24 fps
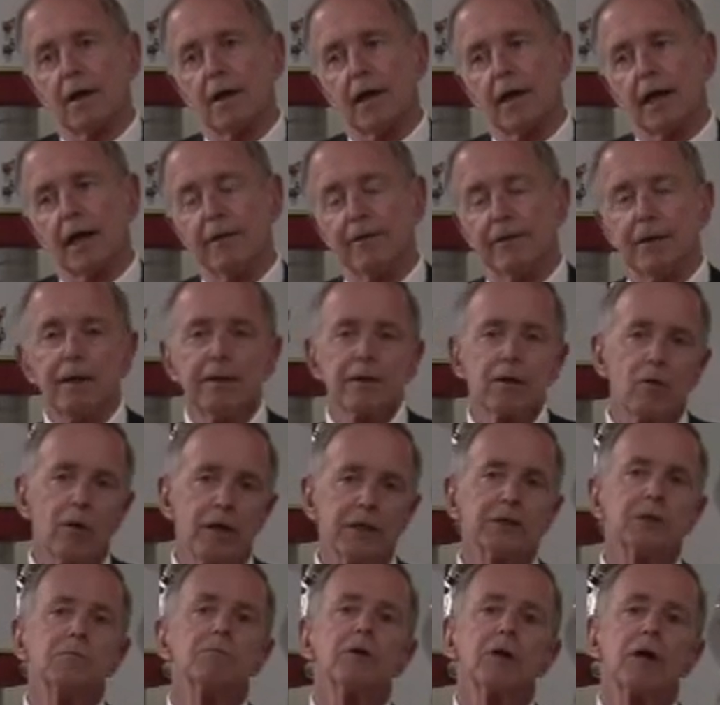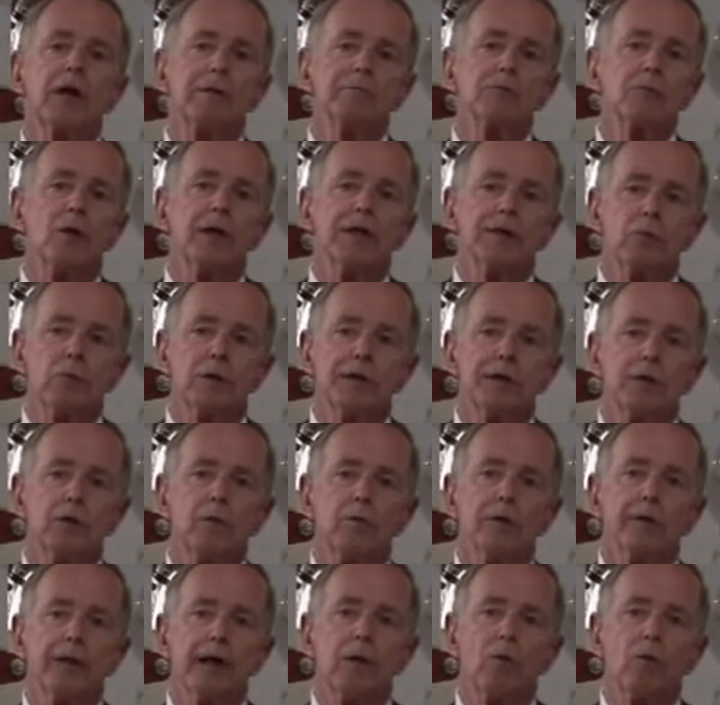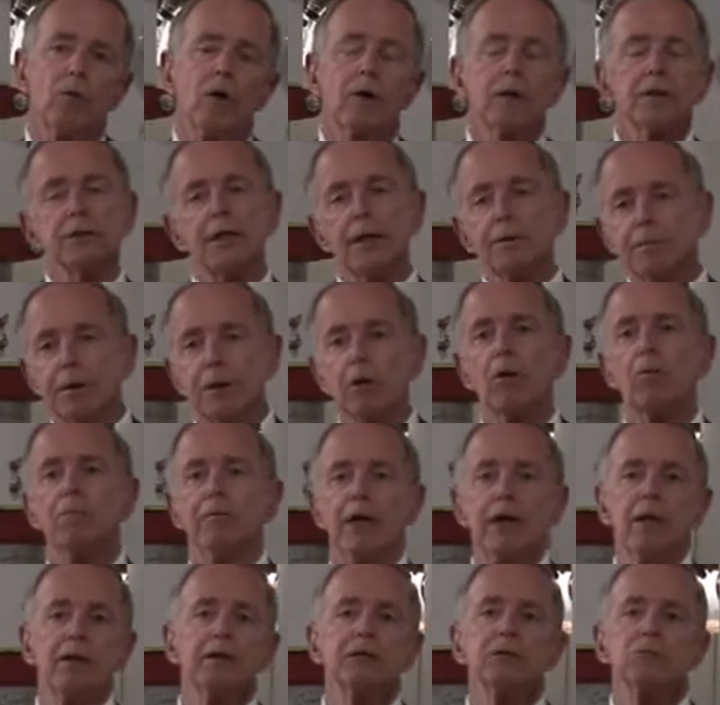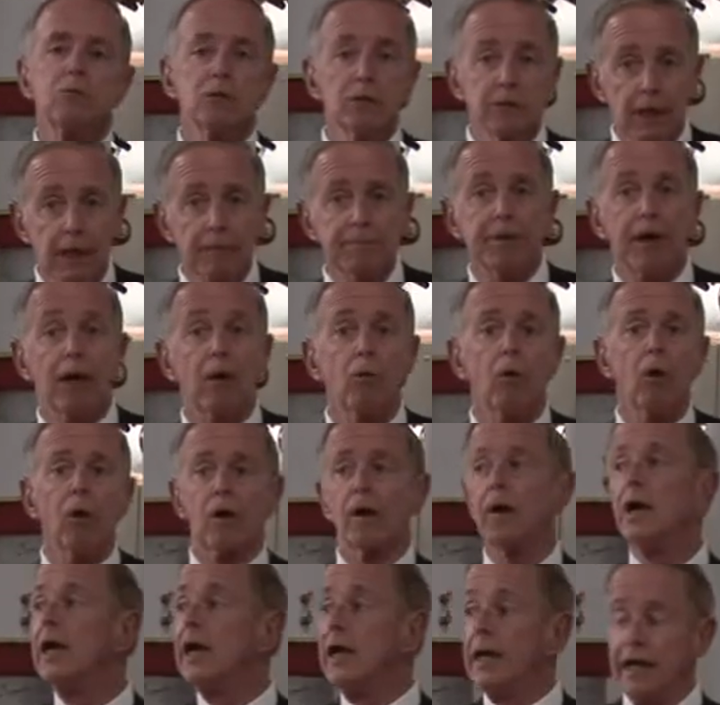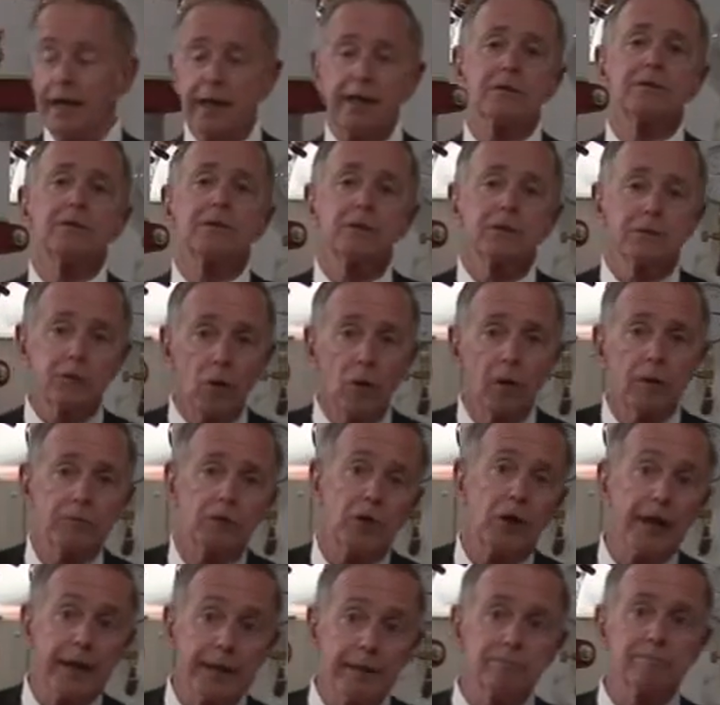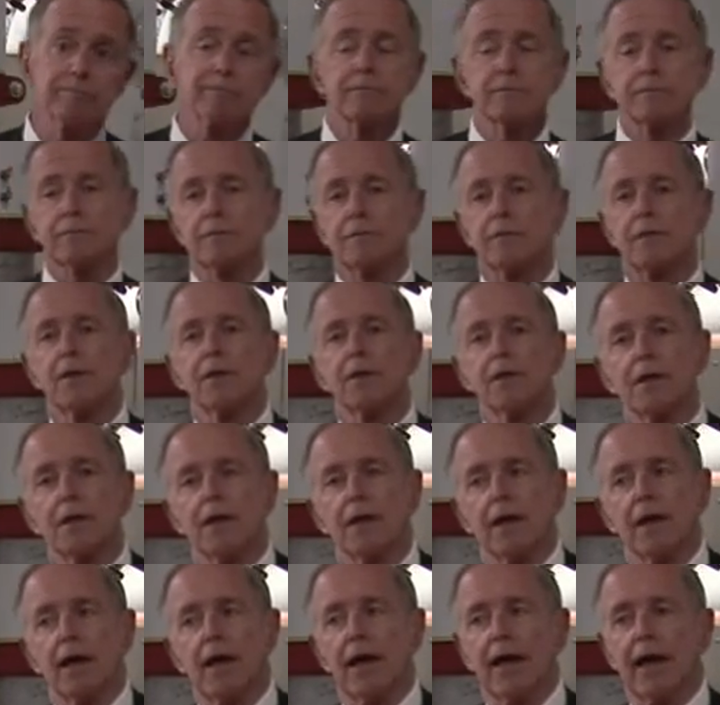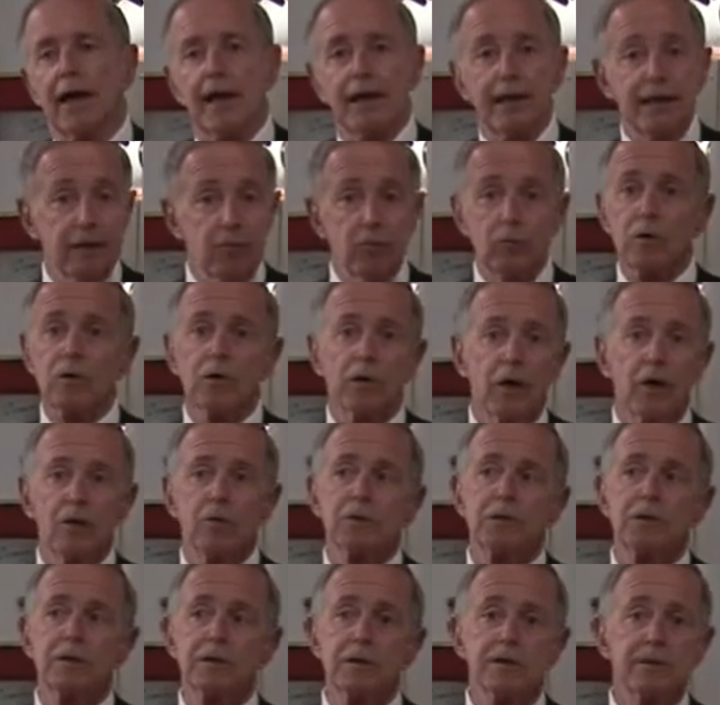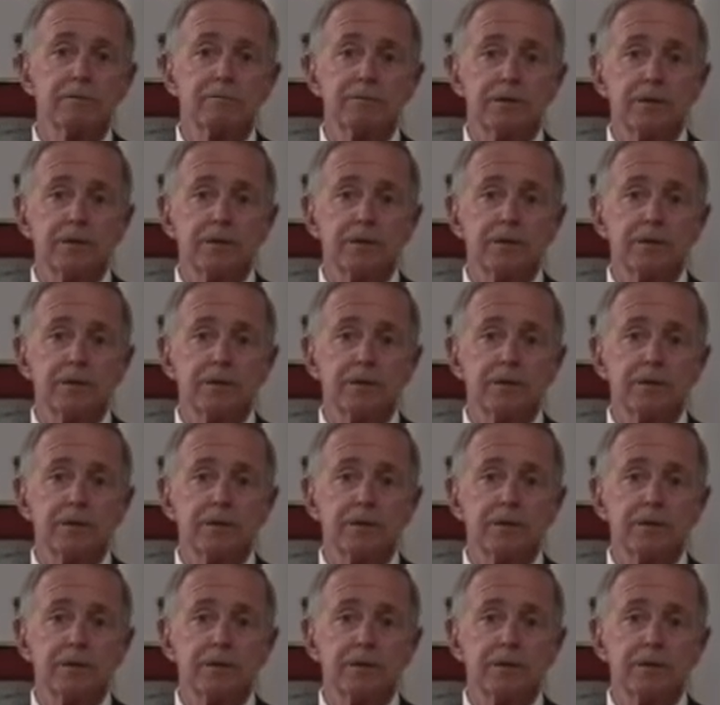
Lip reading: And then the question becomes, what do we do with that water? Typical buildings will dump that water into a storm drain, and it will go to the